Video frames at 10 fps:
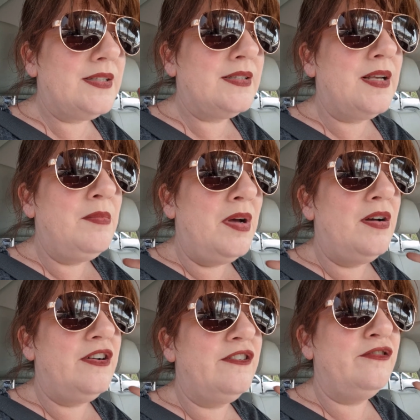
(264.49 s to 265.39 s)
some
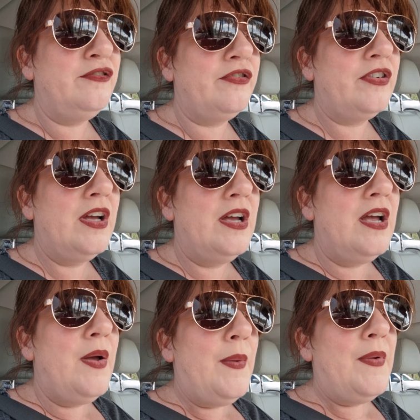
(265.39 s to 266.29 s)
of
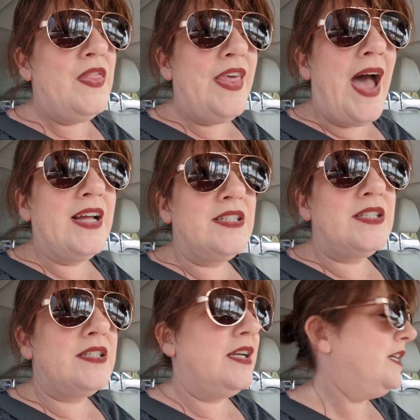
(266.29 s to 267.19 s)
that.